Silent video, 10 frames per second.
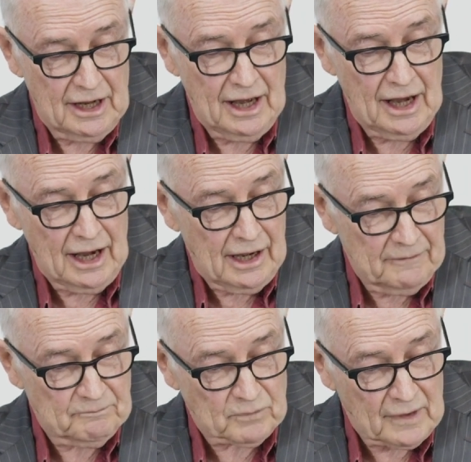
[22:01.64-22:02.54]

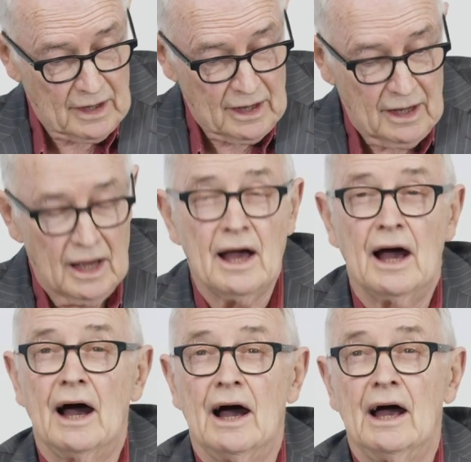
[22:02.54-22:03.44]
and
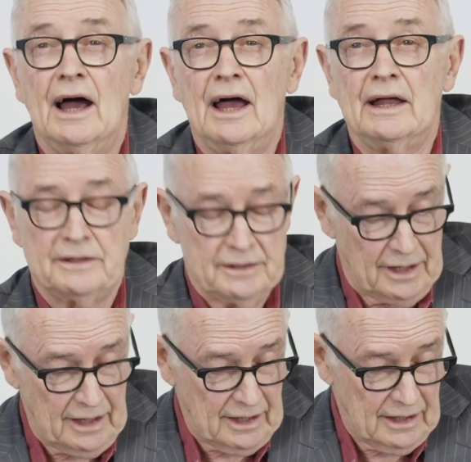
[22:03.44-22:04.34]

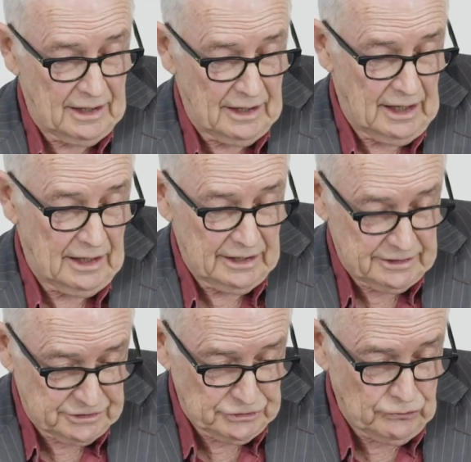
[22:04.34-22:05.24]

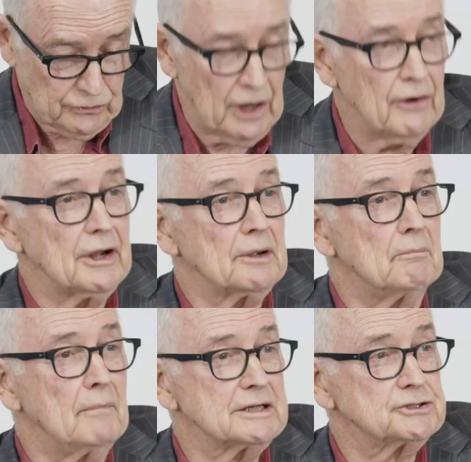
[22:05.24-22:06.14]
it's still going
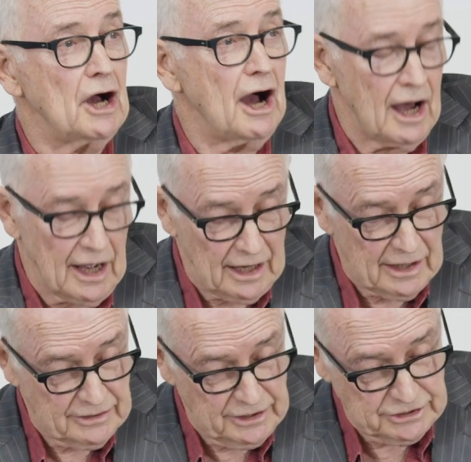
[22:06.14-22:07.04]
much
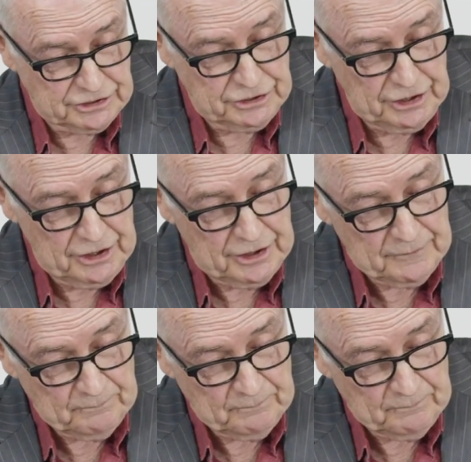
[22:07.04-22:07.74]
higher this year.